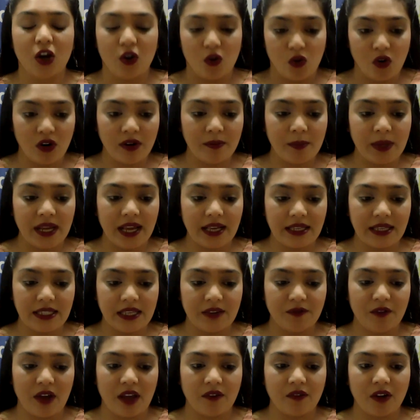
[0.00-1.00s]
On
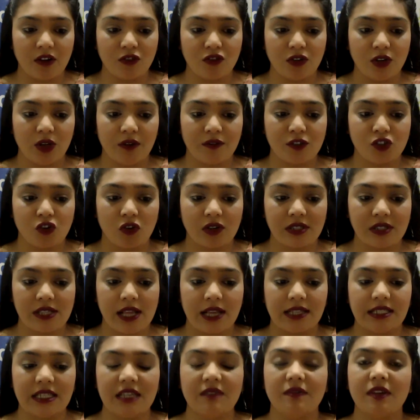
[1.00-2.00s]
BSE 500, you have stocks
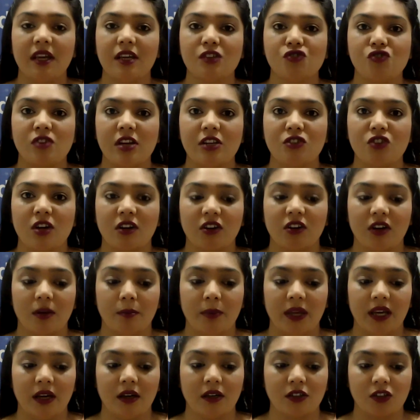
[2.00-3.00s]
like TVS, Sri Chakra,
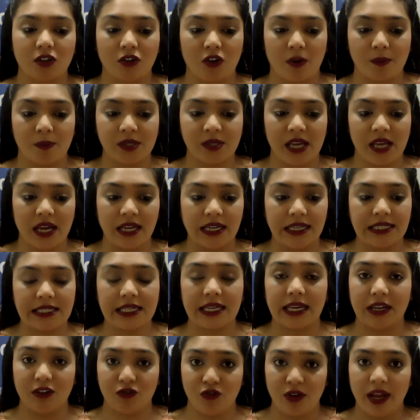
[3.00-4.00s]
Bayer, Crop Science,
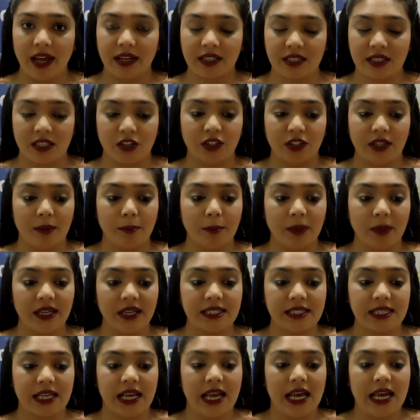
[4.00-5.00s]
again reacting on
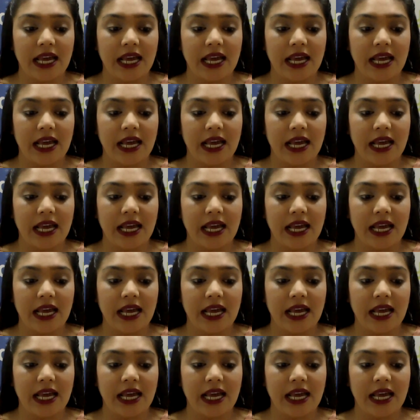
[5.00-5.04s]
numbers.